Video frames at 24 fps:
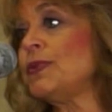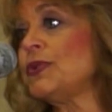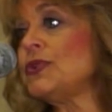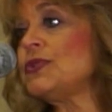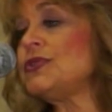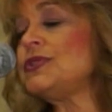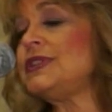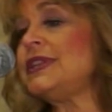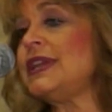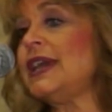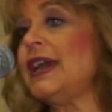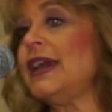
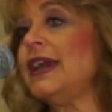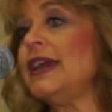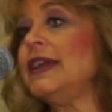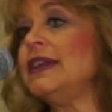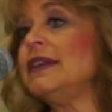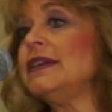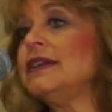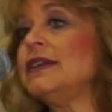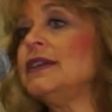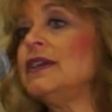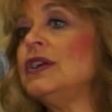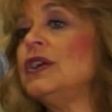
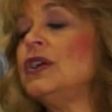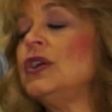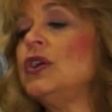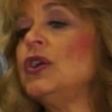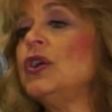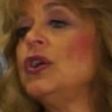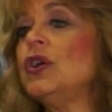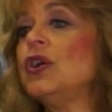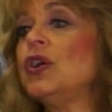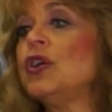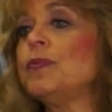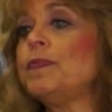birthday,
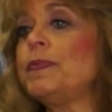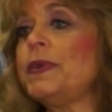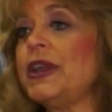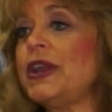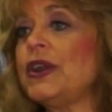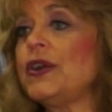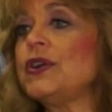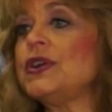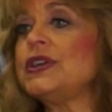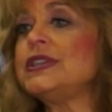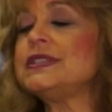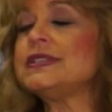her
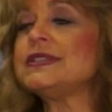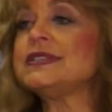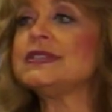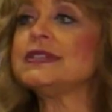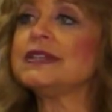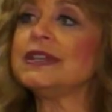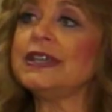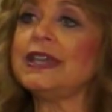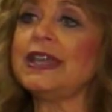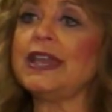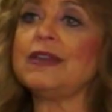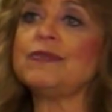parents
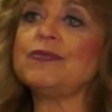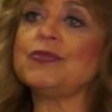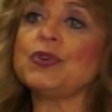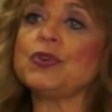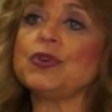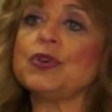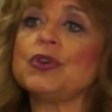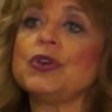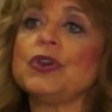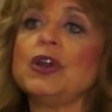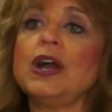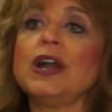gave
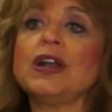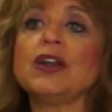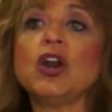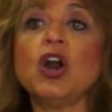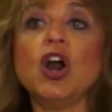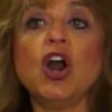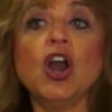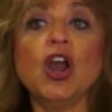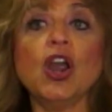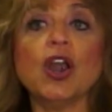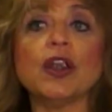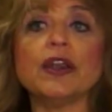her a
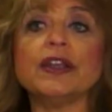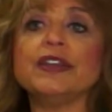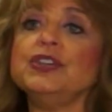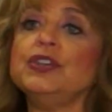car,